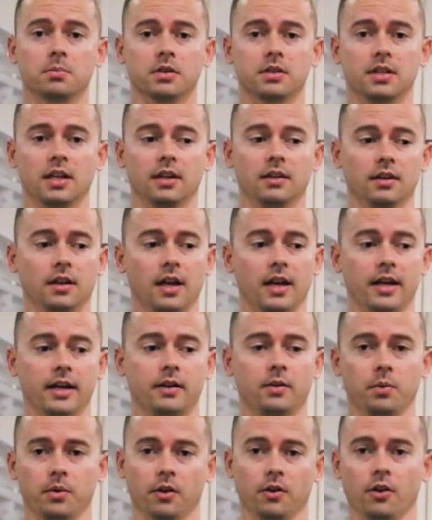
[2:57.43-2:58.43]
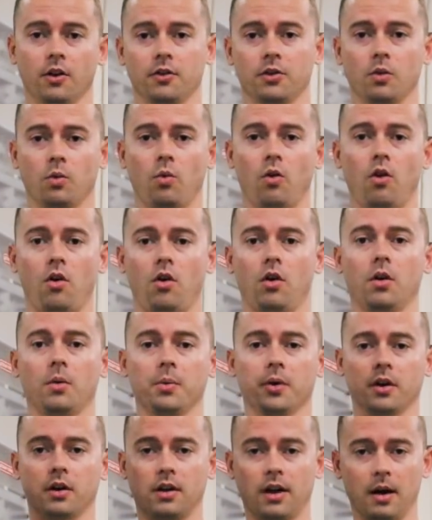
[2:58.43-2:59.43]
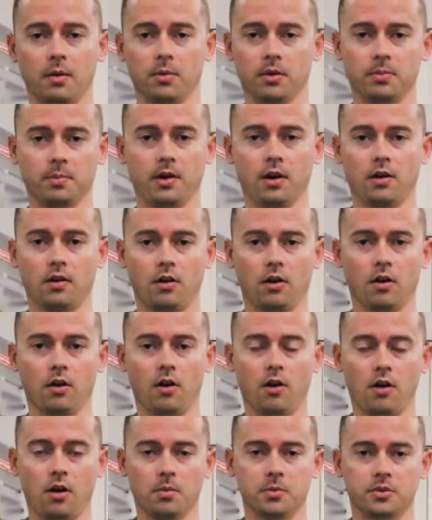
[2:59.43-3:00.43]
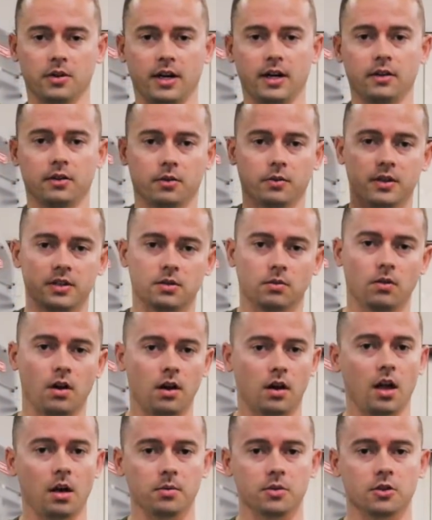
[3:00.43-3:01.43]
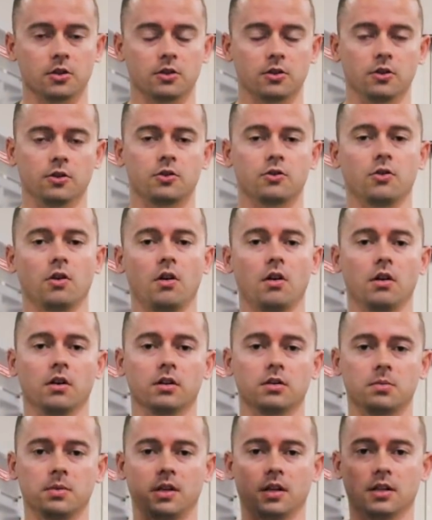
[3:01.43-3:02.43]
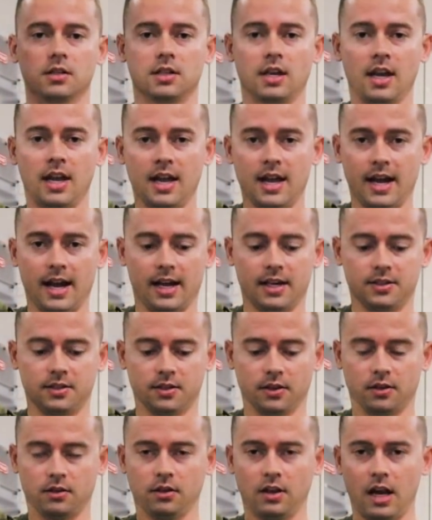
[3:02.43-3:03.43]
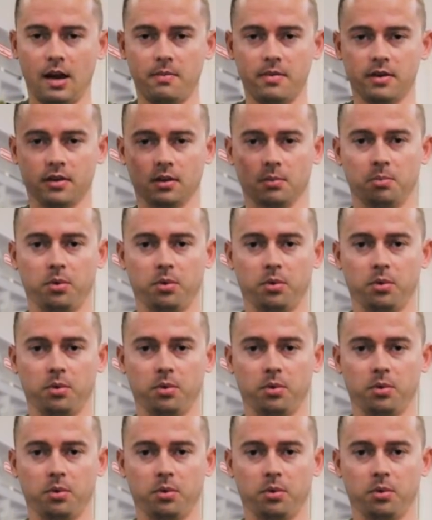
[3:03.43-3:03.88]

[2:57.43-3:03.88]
Pretend like we were on the wall and we were climbing with our arms, right? The reason rock climbers are so strong is because as they're climbing, they're